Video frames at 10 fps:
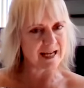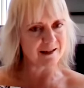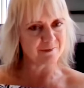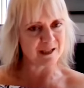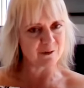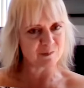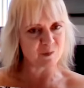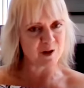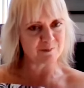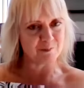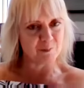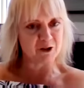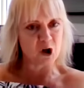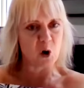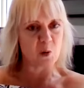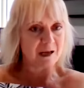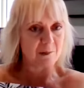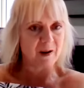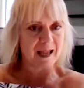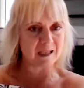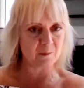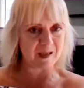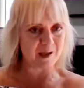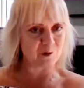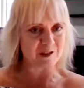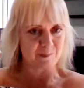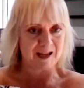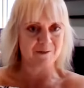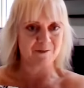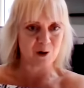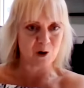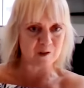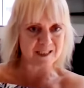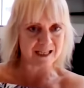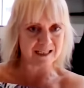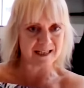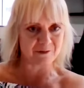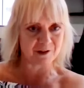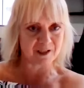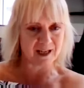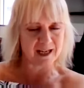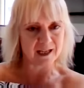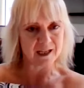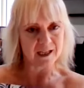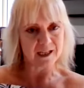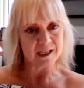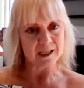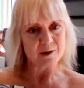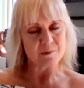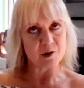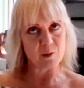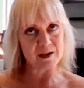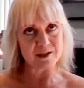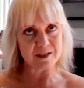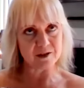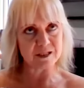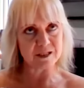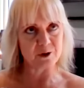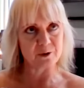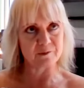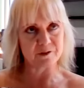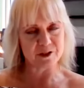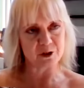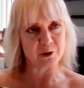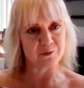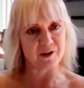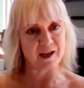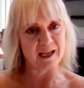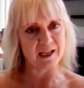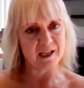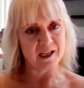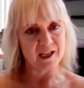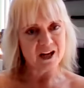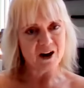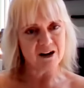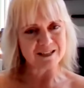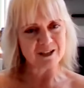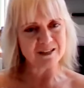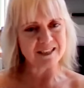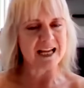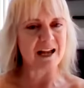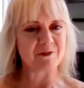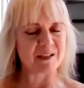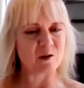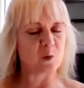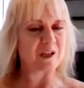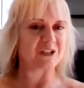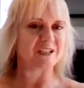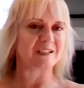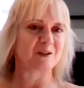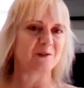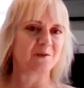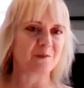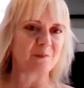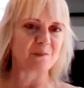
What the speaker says: net. It was my job, and it paid the bills, it paid for the holidays and everything. But when I started doing photography, I started having the wishes of,